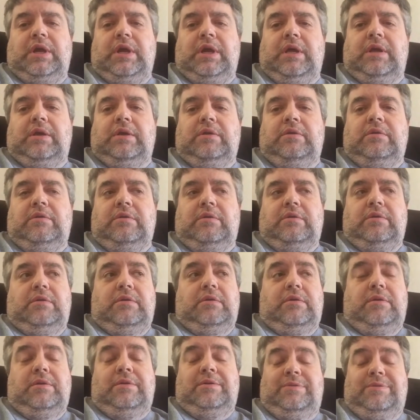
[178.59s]
and
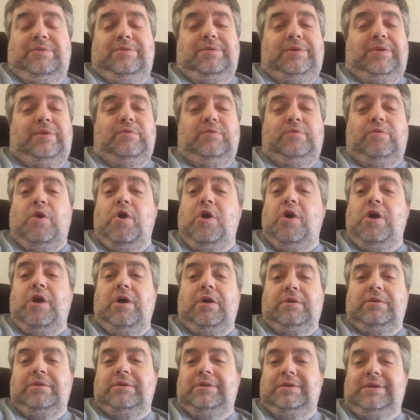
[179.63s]

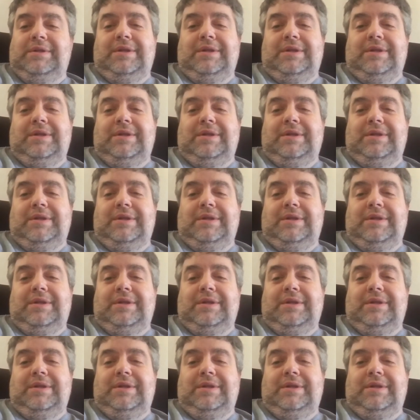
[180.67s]
wrong,